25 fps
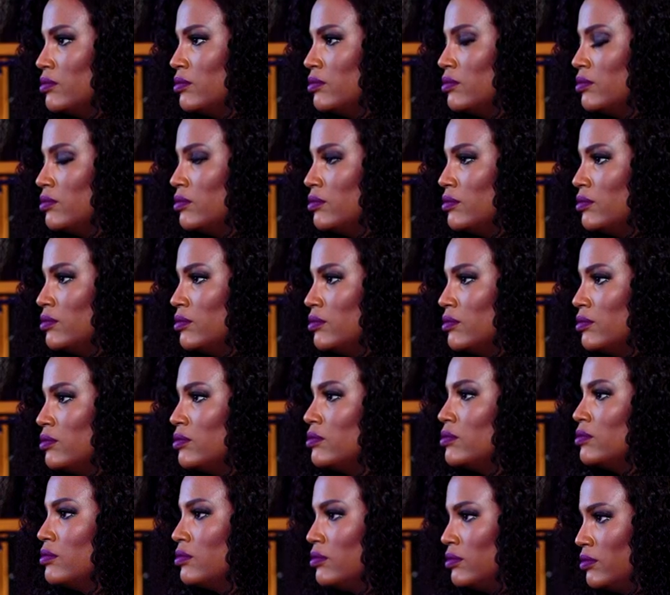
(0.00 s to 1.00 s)
into
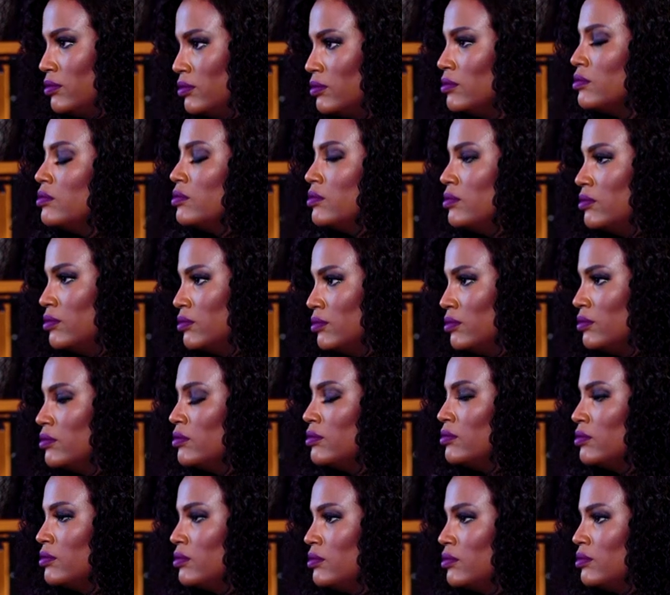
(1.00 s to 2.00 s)
pornography, you know.
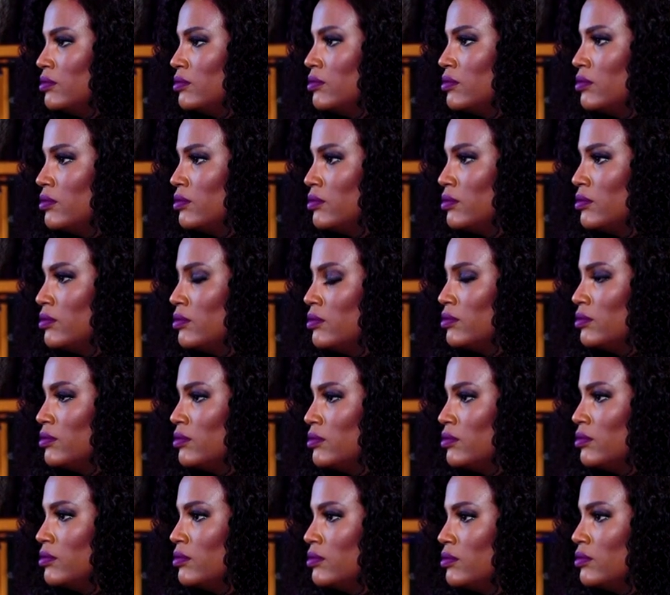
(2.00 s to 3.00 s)

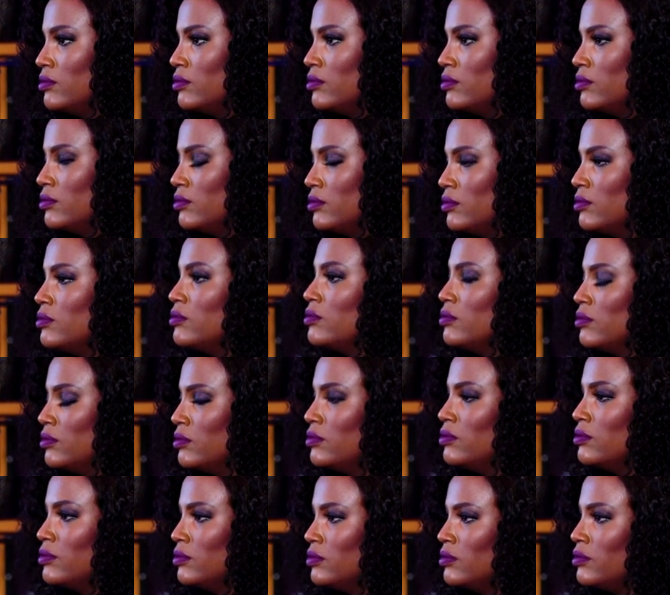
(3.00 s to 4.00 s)
Other of my friends are
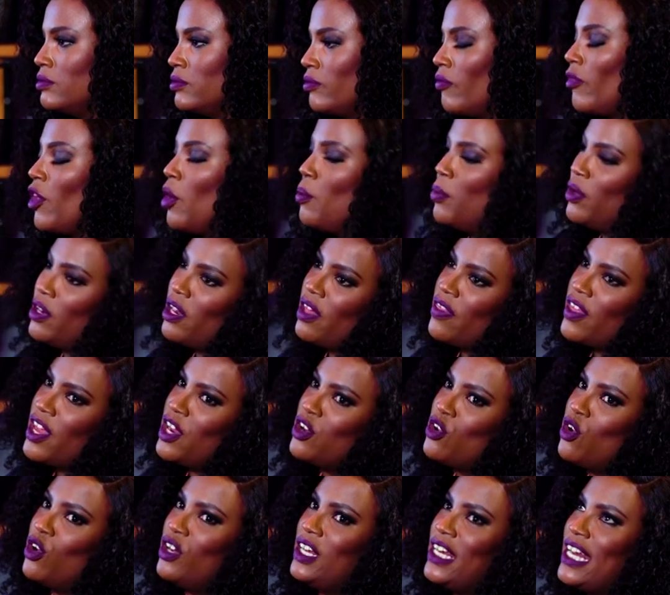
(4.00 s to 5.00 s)
into it, so why not? Are they
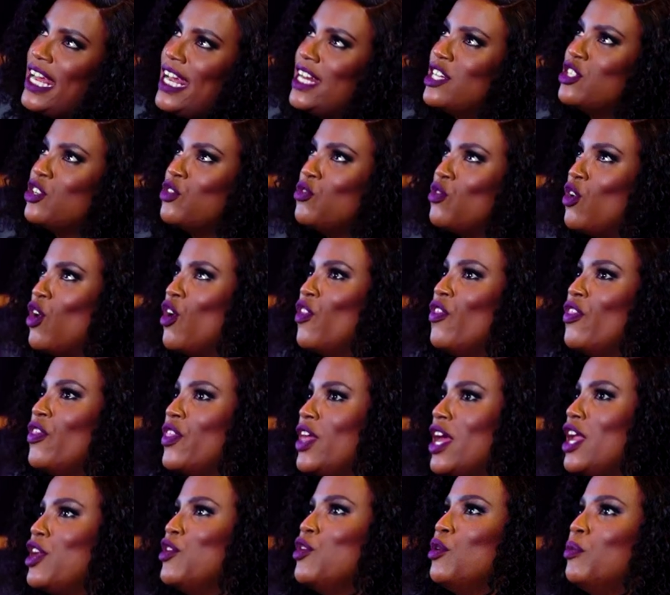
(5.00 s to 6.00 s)
not later on
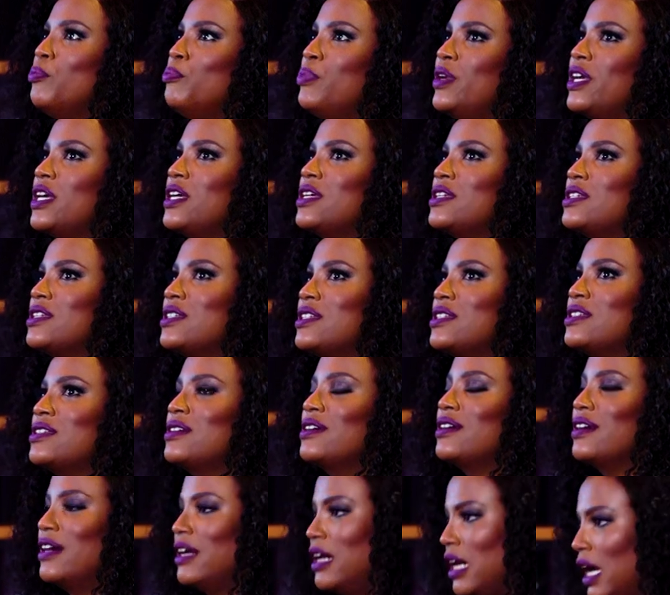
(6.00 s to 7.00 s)
then your biggest
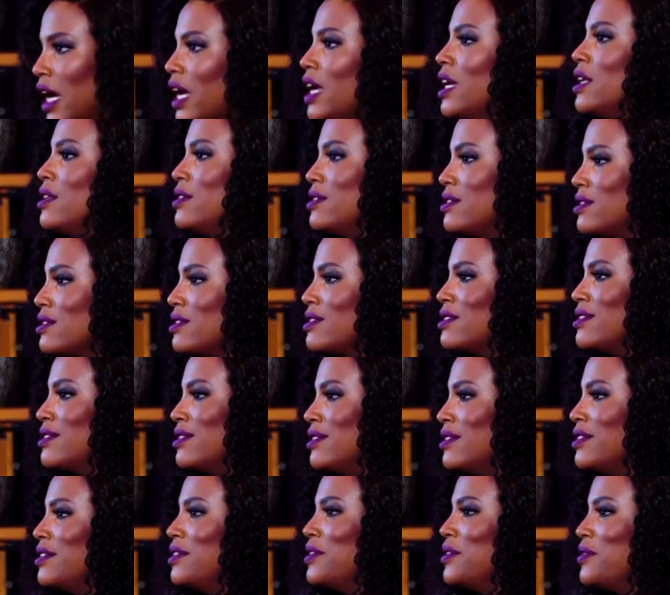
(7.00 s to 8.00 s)
clients?
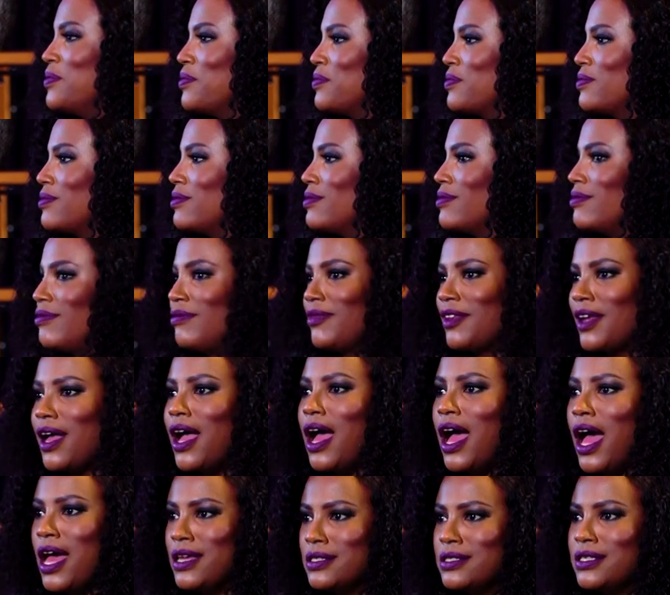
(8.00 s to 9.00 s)

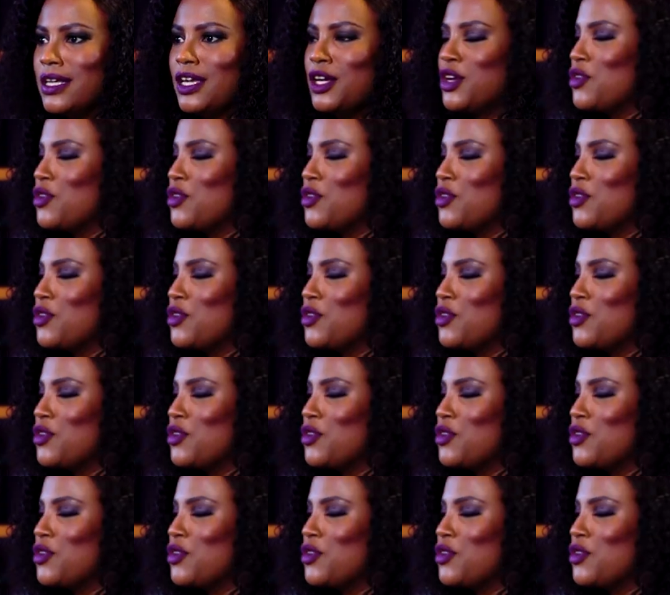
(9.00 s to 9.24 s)
As they